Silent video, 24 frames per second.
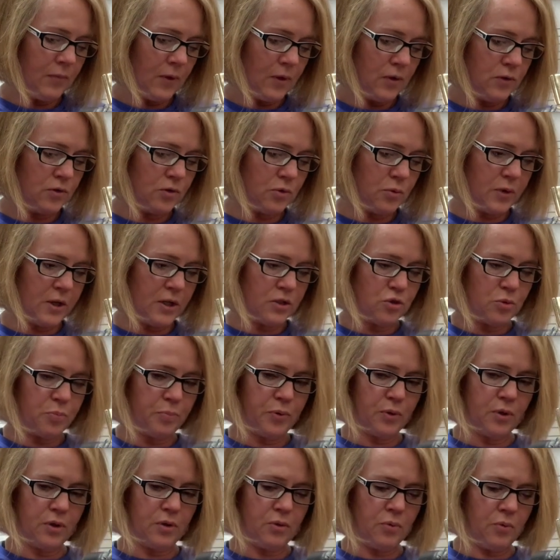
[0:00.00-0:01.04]
So as you
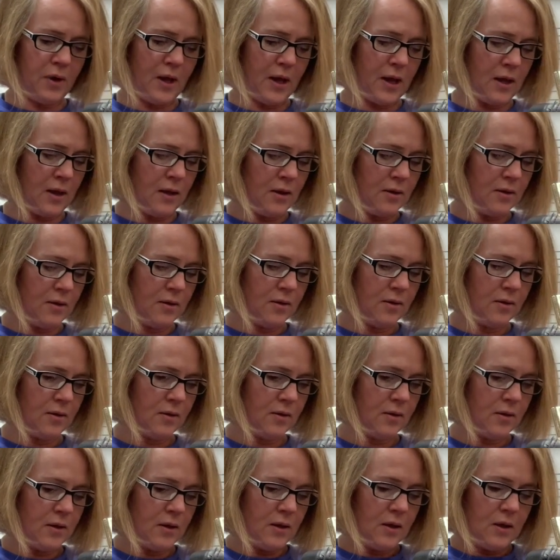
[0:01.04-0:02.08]
put it away,
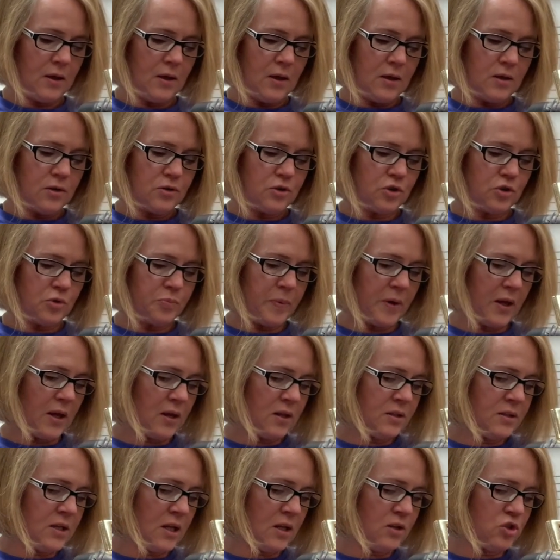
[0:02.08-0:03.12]
just pay
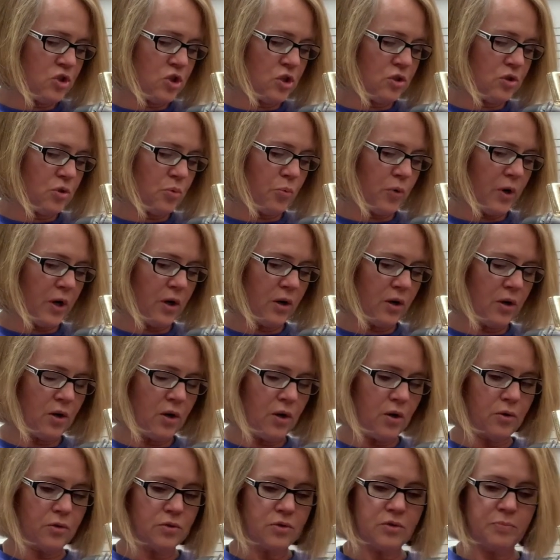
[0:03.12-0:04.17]
attention to where it
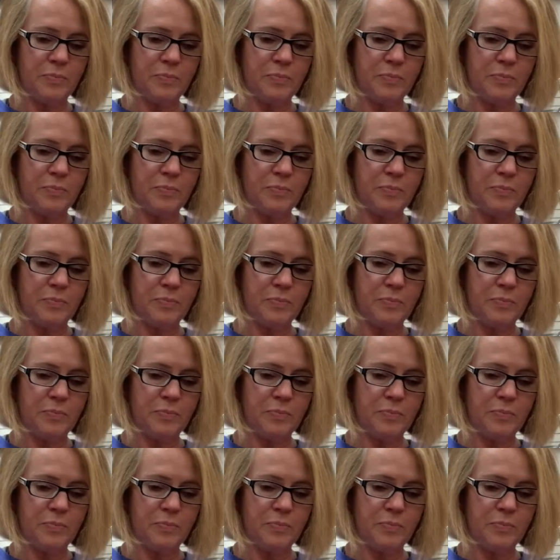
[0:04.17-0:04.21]
goes.